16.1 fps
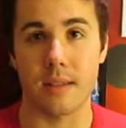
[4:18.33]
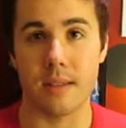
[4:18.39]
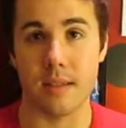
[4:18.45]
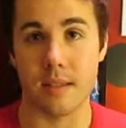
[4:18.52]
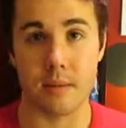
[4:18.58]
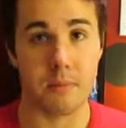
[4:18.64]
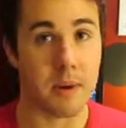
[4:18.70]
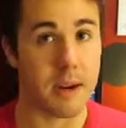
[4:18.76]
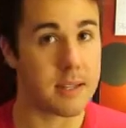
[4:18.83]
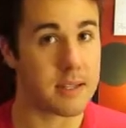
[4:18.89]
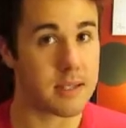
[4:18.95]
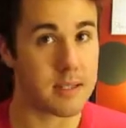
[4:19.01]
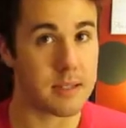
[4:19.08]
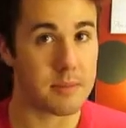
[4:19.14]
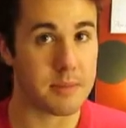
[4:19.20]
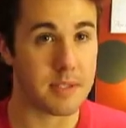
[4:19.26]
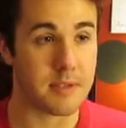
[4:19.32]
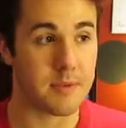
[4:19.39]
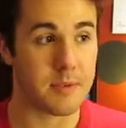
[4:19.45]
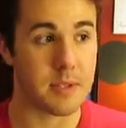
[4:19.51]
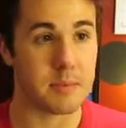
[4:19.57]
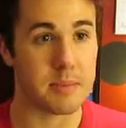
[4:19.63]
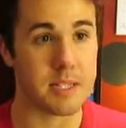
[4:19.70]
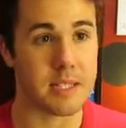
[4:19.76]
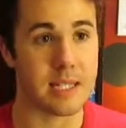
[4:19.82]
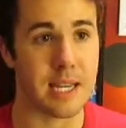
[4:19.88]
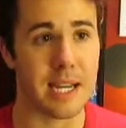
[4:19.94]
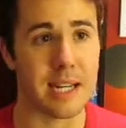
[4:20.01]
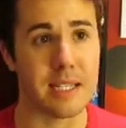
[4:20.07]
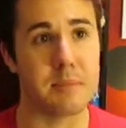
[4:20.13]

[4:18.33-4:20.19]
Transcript: This is surprising to me for a B-side,